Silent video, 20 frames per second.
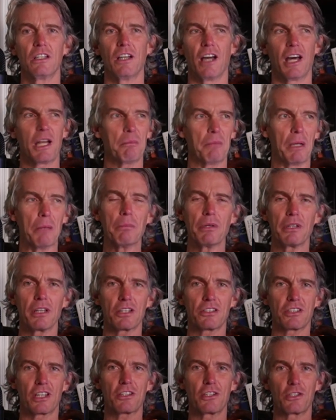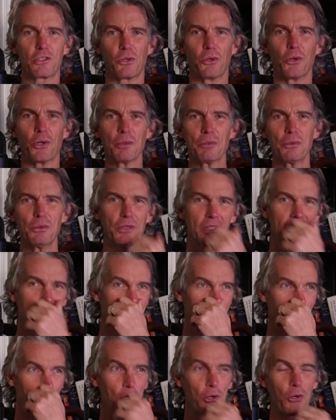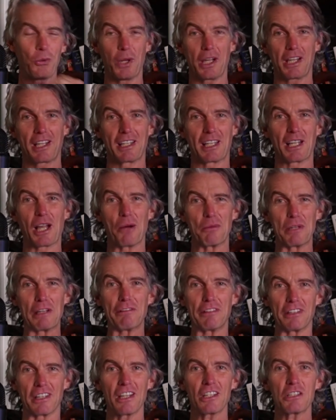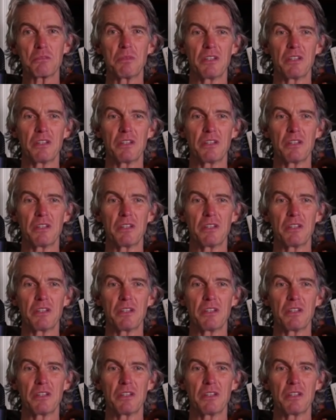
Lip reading: I remember this is horrible. How quick can I get away from this?